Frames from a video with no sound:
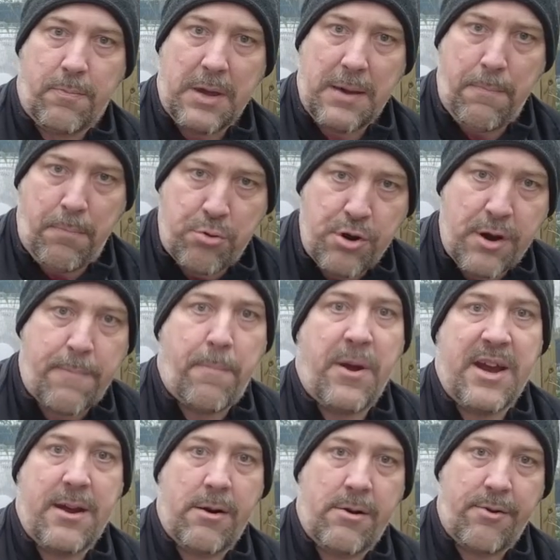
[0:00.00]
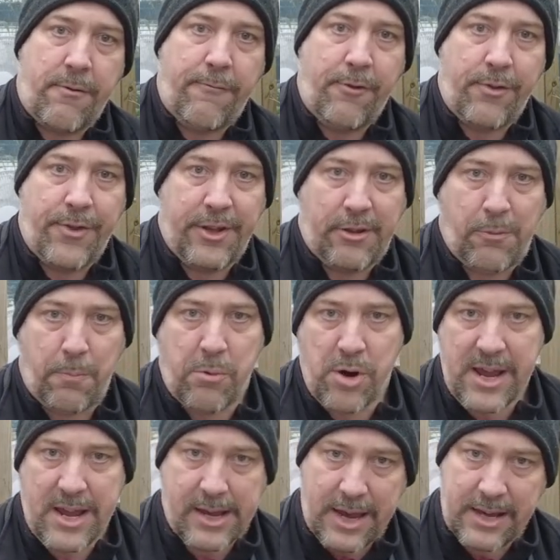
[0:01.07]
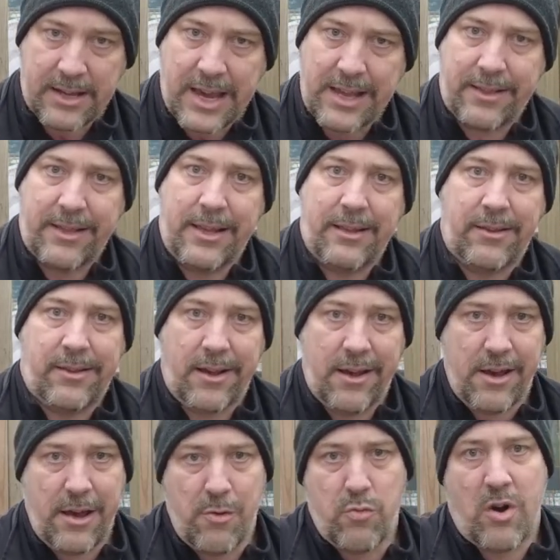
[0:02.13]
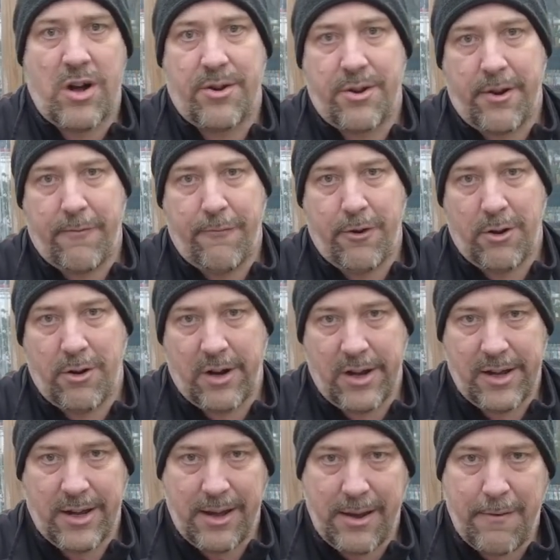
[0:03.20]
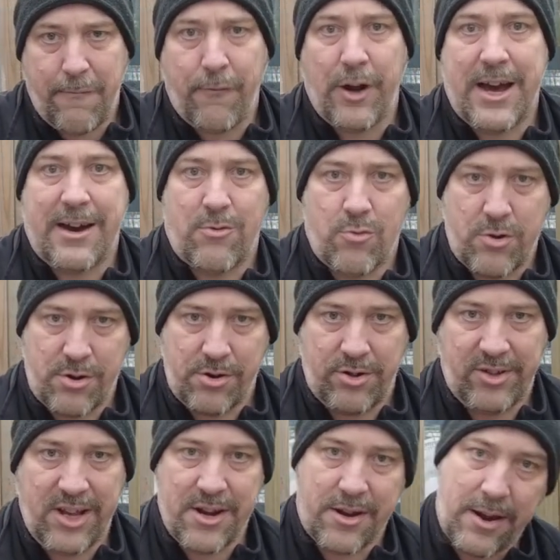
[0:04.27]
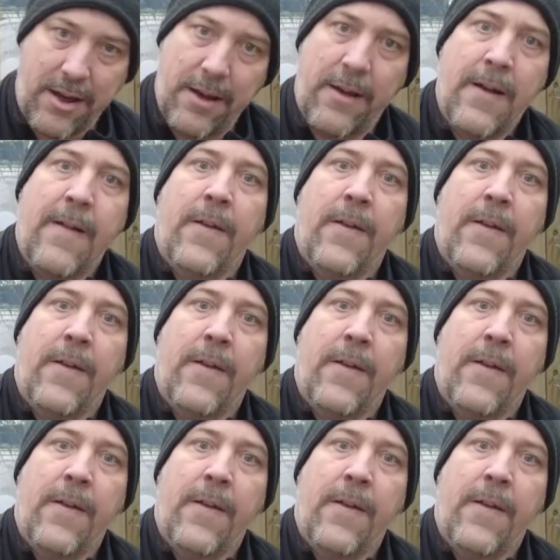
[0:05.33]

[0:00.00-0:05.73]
be prepared for the spring and get these wonderful flowers in